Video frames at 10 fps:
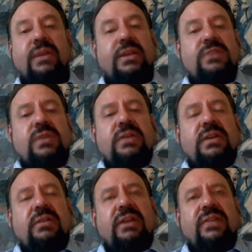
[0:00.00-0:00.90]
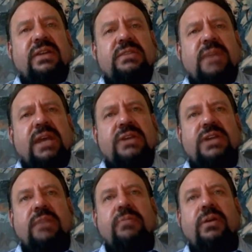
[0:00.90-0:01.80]
That's one of the great things about
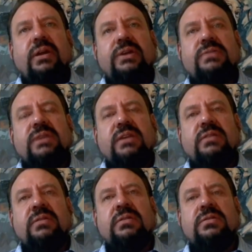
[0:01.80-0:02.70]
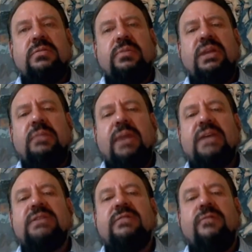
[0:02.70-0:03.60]
AJA products. We can do pretty
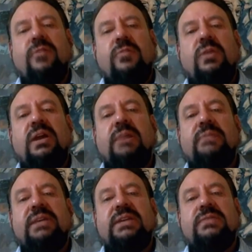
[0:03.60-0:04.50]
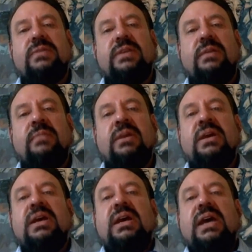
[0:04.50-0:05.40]
massive firmware updates with them.
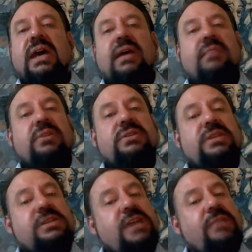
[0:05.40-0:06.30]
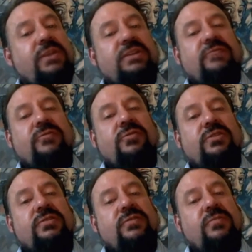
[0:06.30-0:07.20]
And most of the time, those
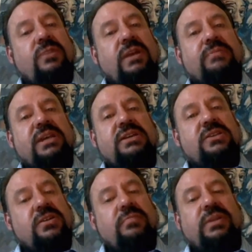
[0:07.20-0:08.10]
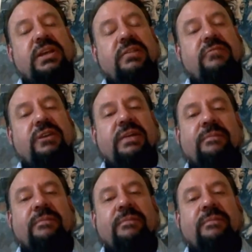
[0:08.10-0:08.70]
firmware updates are completely free.